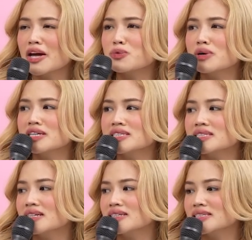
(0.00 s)
it
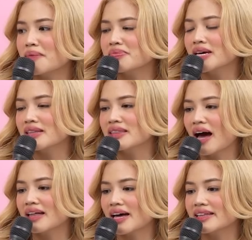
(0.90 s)
was something
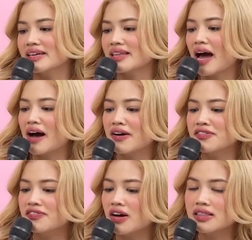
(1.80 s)
that I didn't
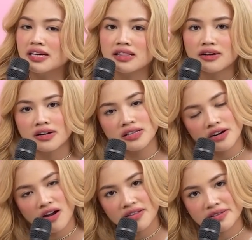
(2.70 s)
have a little
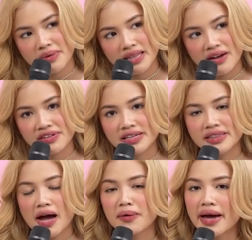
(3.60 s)
earlier on in my life. And
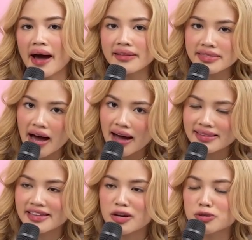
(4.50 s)
then now I had
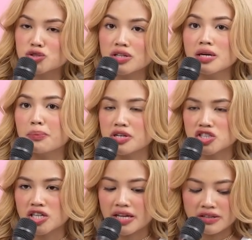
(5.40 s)
that, and I was really
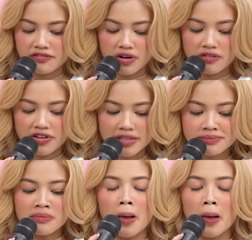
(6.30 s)
appreciative of it.